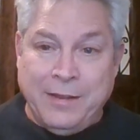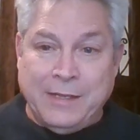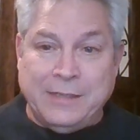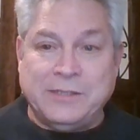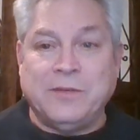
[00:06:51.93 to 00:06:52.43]

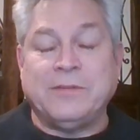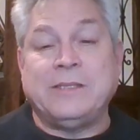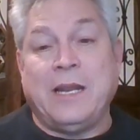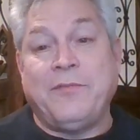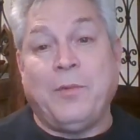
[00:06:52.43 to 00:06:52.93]
And so
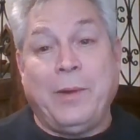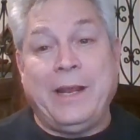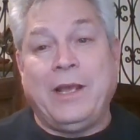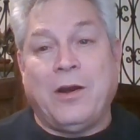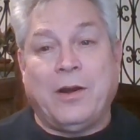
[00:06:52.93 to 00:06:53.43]
instead of the
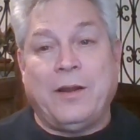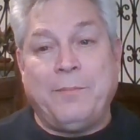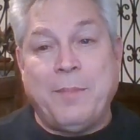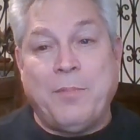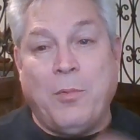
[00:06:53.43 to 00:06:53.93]
wedding card and
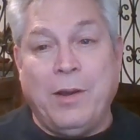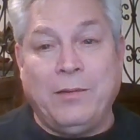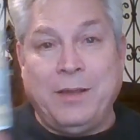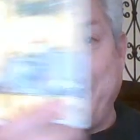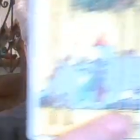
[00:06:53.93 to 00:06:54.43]
people
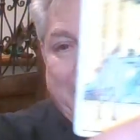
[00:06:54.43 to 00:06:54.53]
welcoming